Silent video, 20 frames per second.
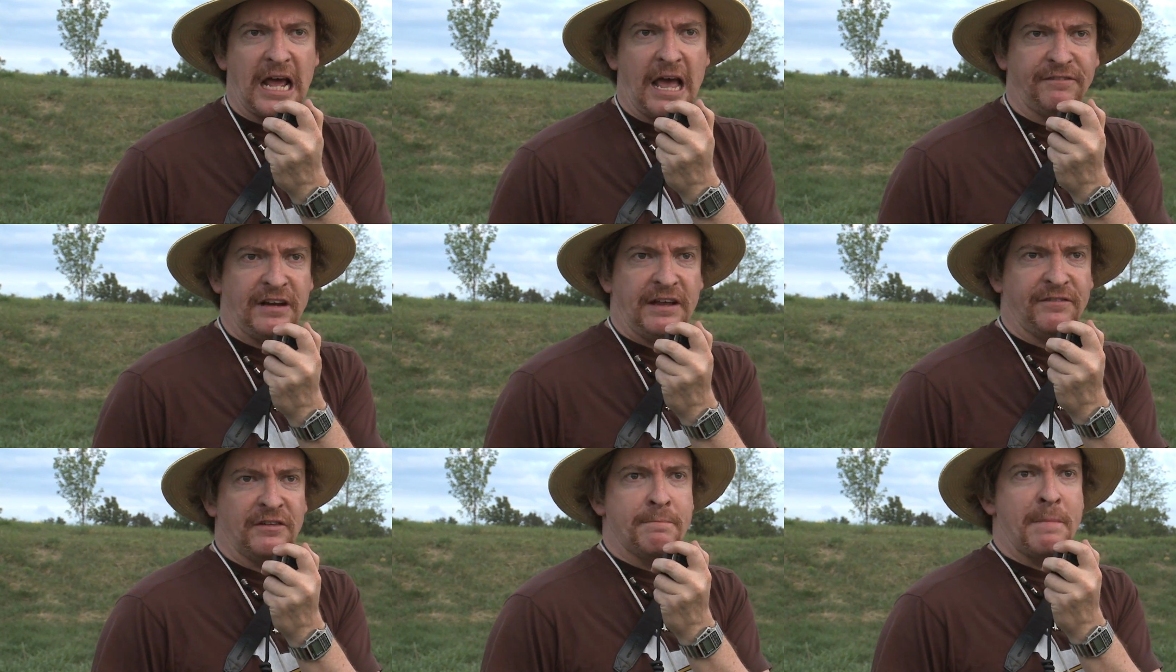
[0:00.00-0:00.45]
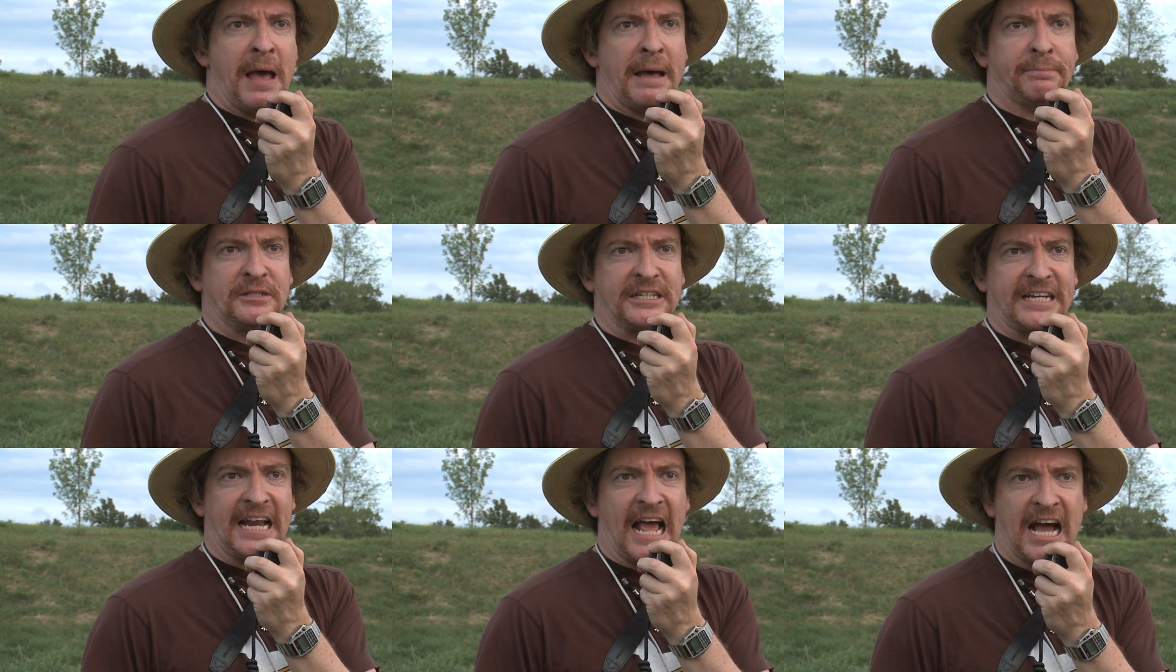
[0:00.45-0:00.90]
I haven't even
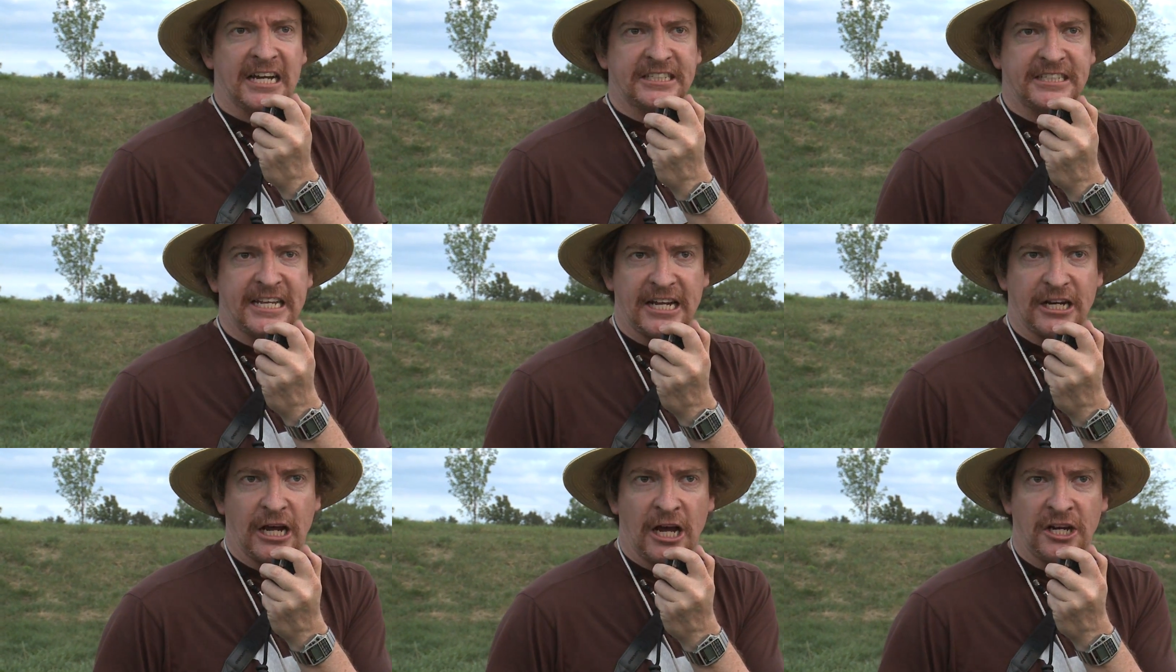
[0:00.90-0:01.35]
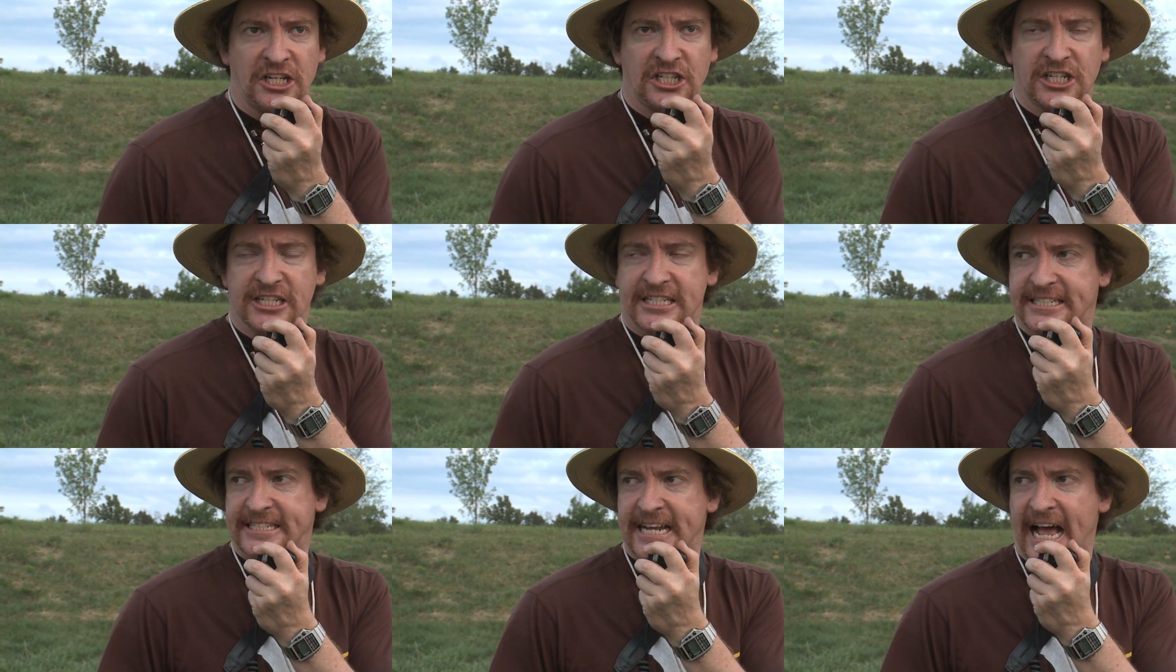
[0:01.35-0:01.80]
mapped it out yet. I only
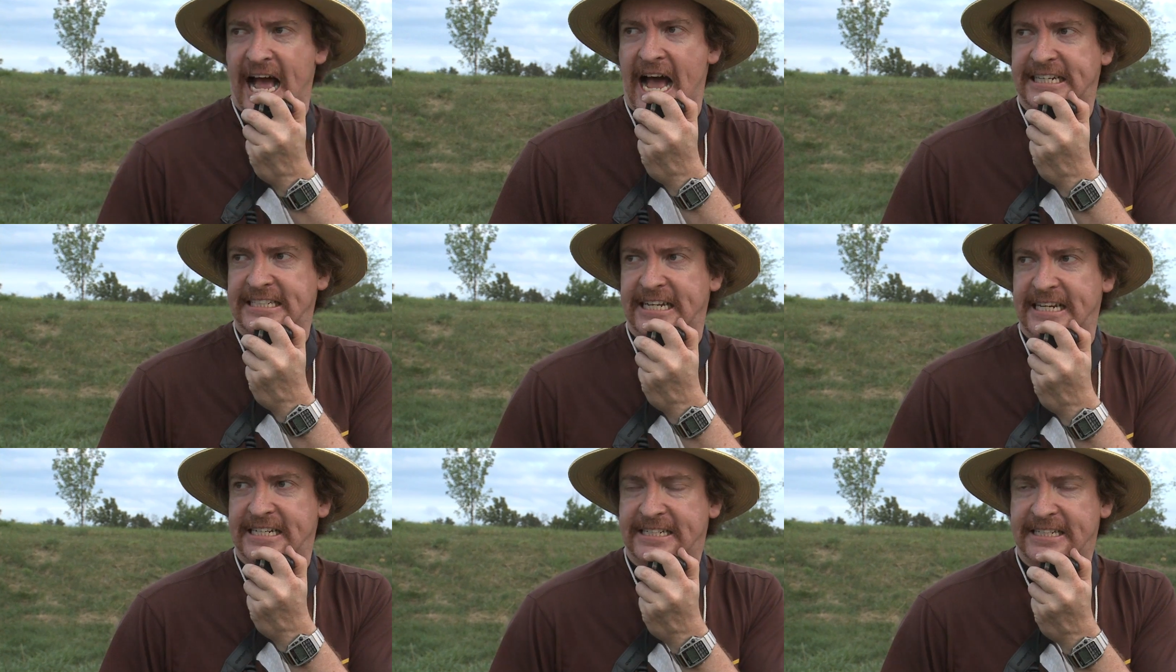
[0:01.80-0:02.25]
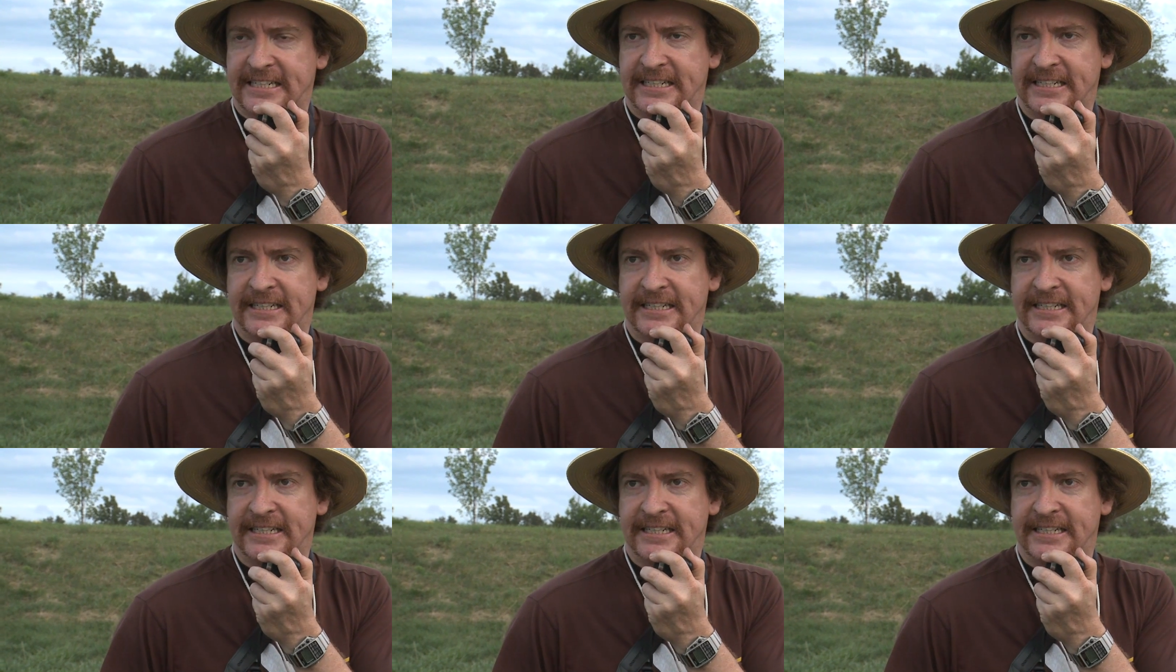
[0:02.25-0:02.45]
just started.